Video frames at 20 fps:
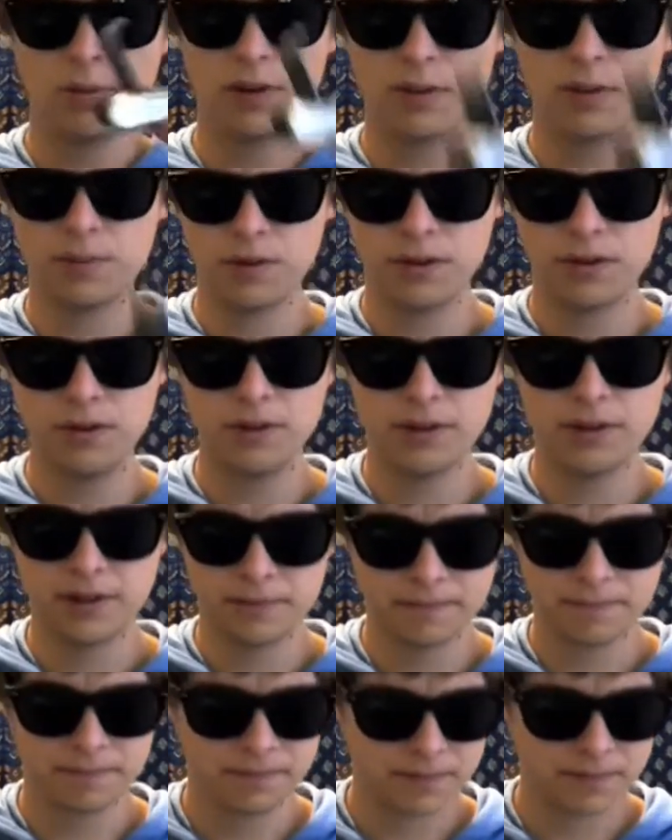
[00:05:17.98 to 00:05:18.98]
up your unit,
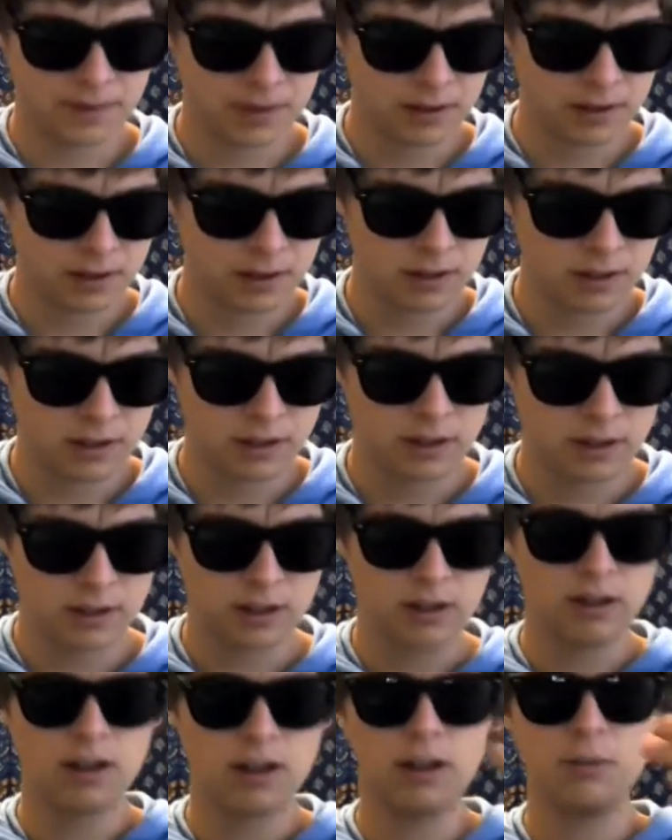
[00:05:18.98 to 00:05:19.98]

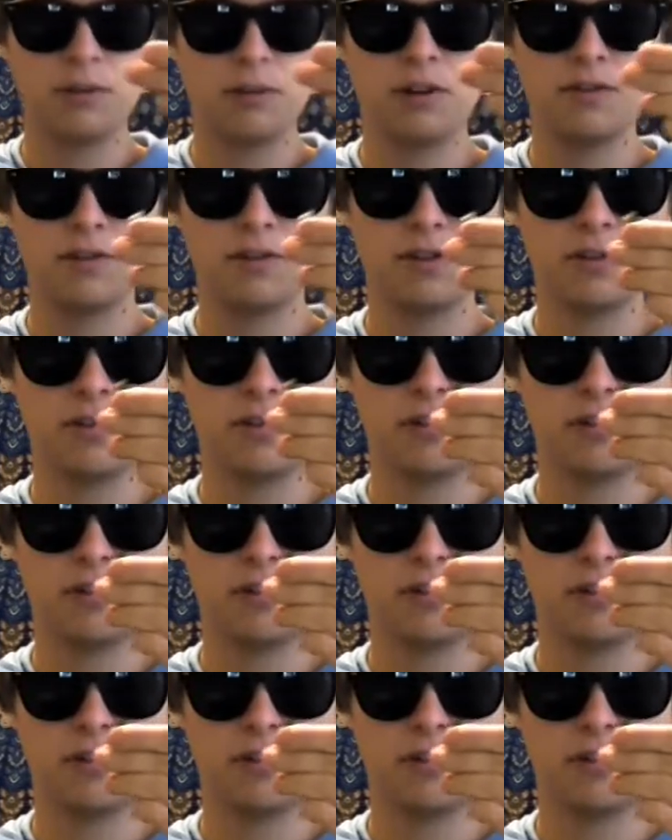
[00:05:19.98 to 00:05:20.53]
grab one of your little